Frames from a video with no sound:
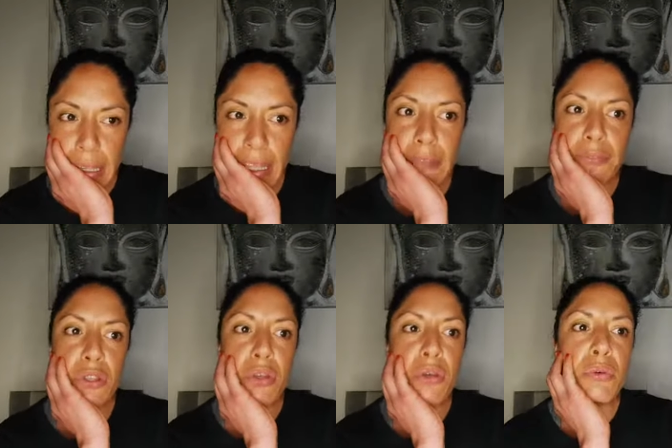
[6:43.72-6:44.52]
if
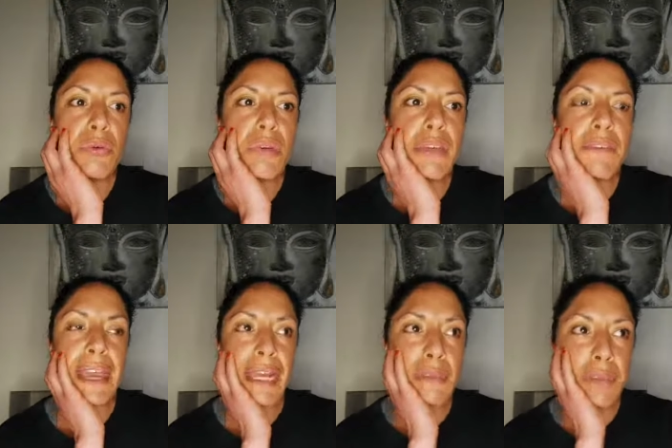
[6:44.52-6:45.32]
you if
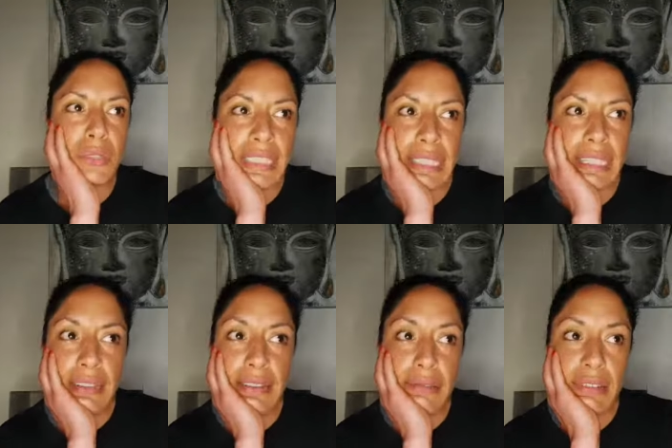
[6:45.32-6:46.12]

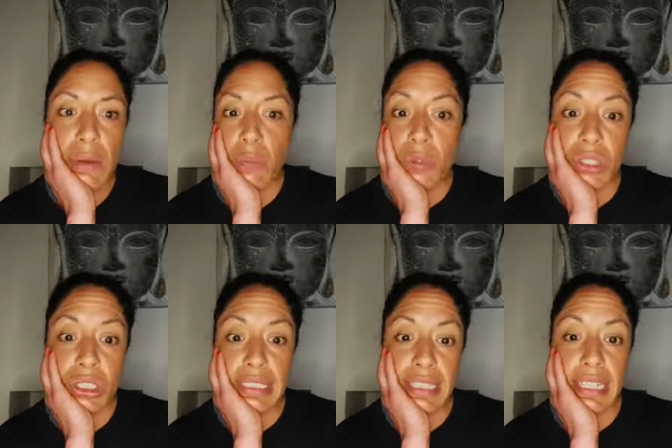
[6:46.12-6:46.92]
anybody that
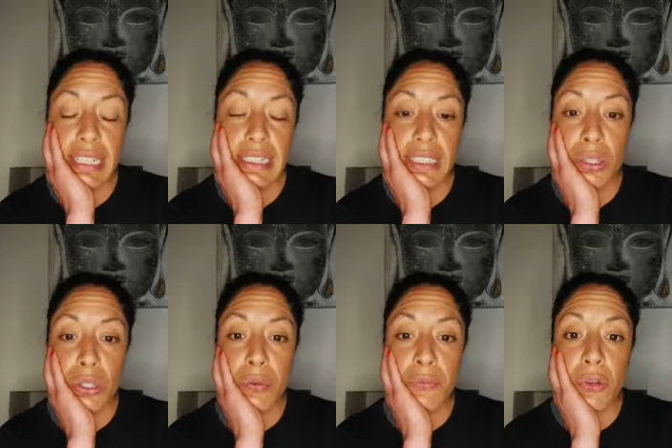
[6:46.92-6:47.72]
watches this and
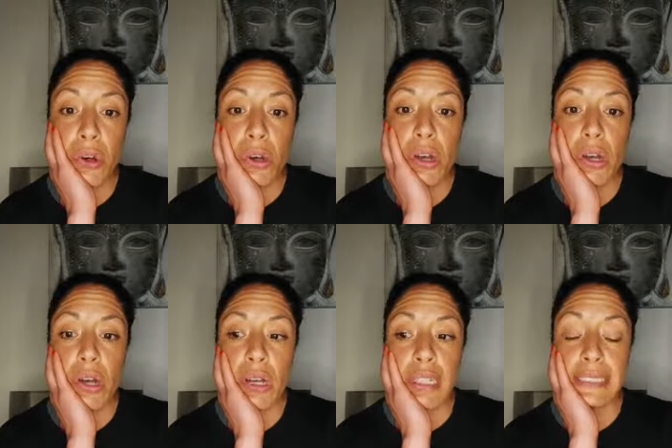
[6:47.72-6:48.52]
you've got
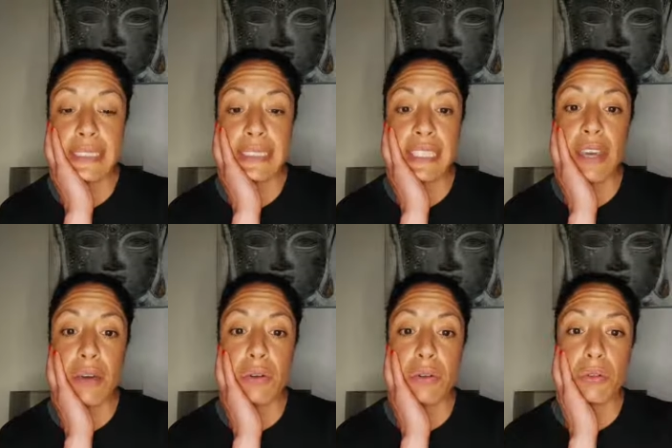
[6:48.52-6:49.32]
a
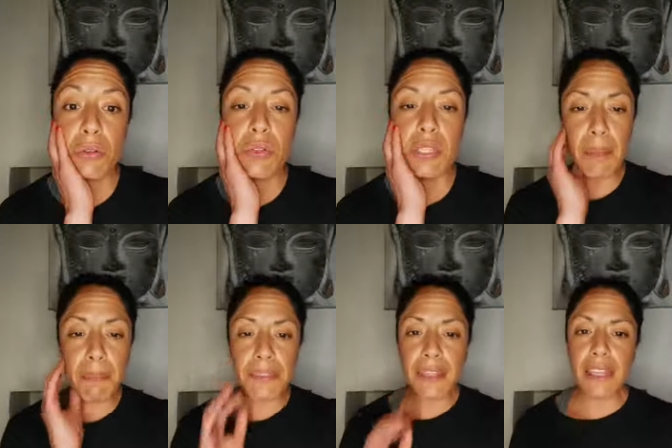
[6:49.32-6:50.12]
skill or
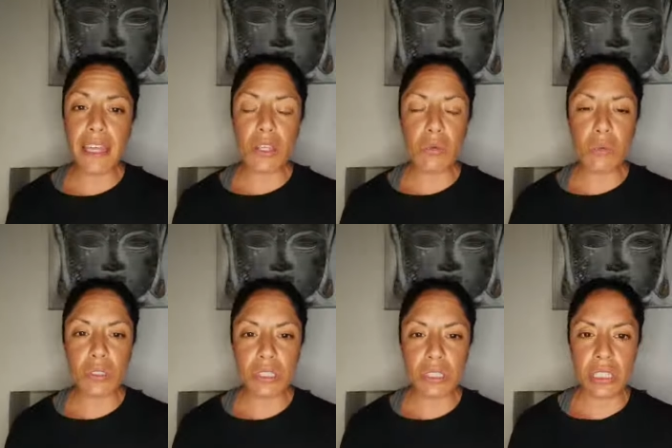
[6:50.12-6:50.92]
something that you
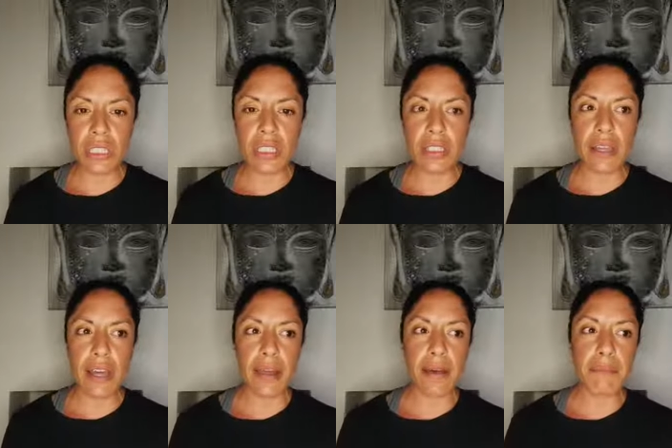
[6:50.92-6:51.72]
want to
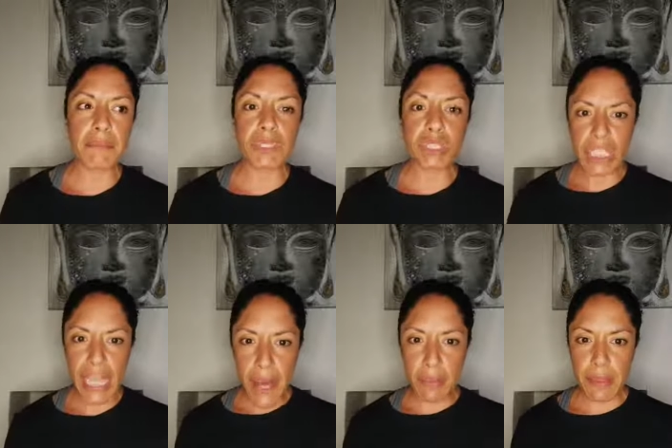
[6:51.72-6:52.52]
um,
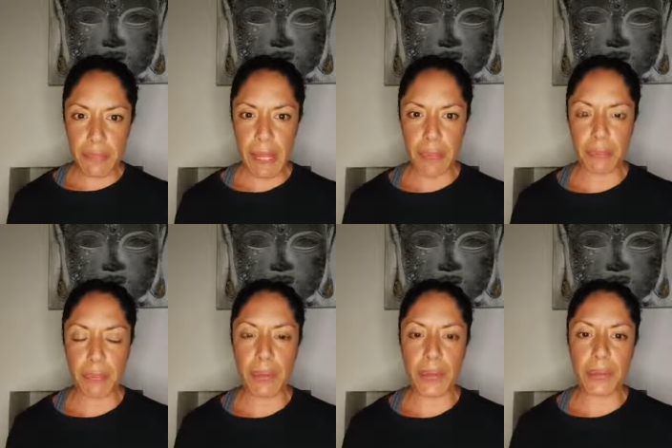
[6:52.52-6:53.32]
share with
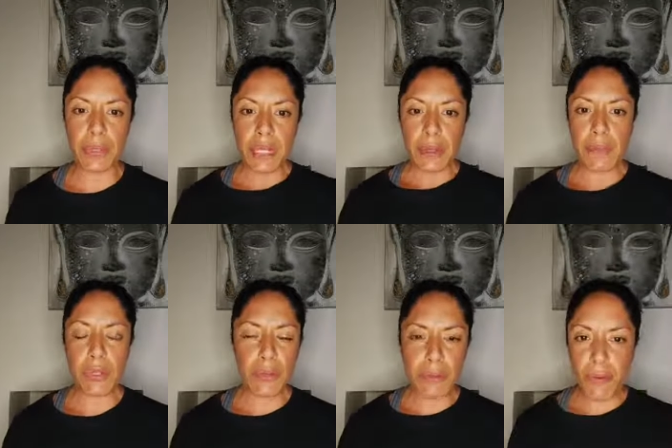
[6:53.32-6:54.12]
people,
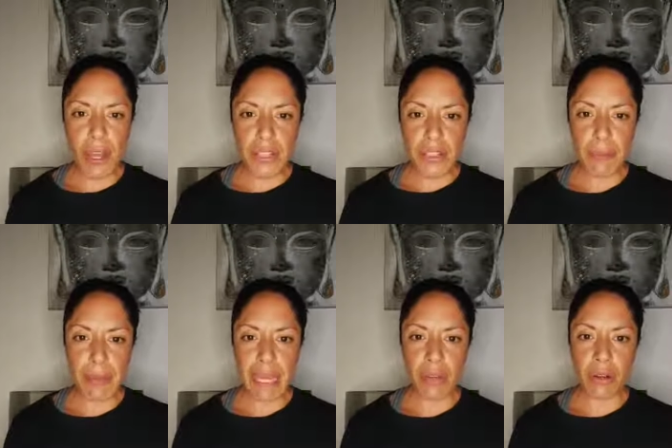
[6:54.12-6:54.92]
but you're frightened of
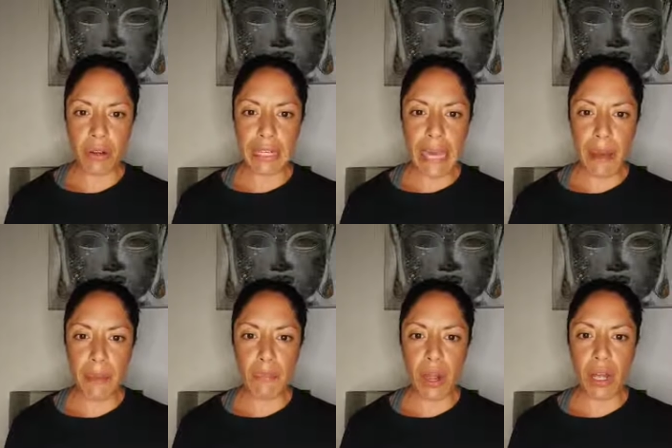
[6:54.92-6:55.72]
being on
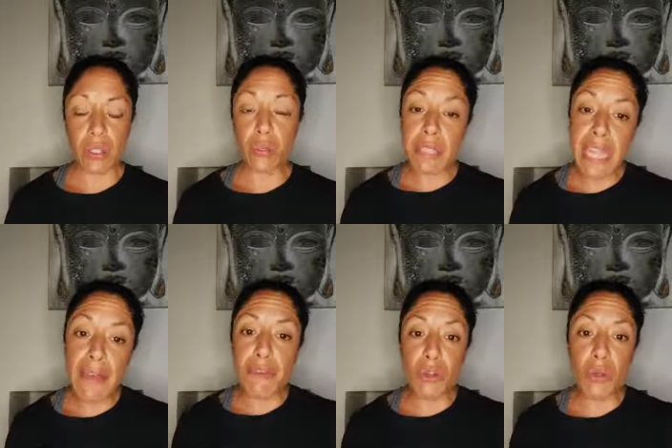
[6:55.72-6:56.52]
camera, you're
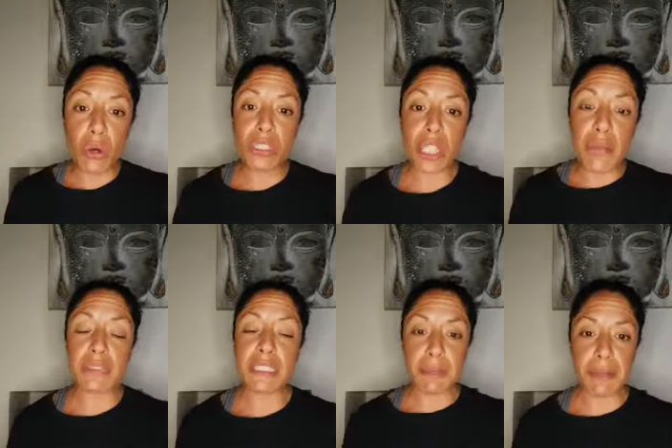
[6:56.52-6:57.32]
never not
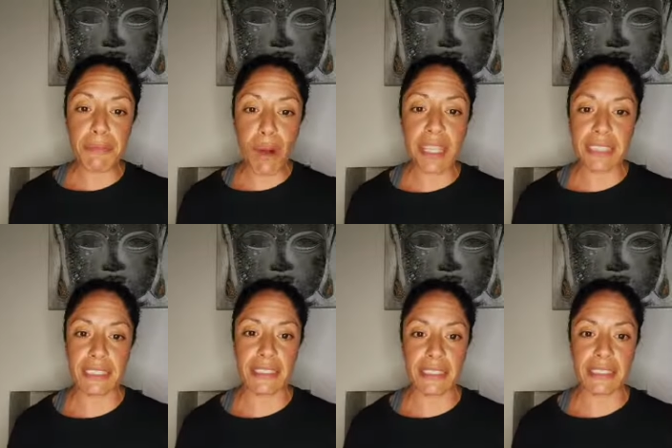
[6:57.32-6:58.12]
going to be
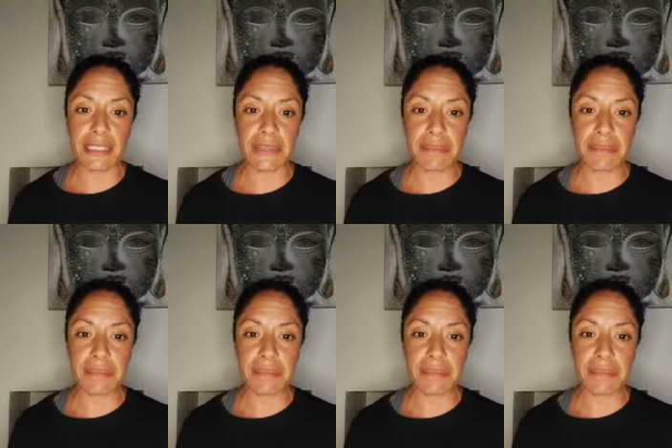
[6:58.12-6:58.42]
frightened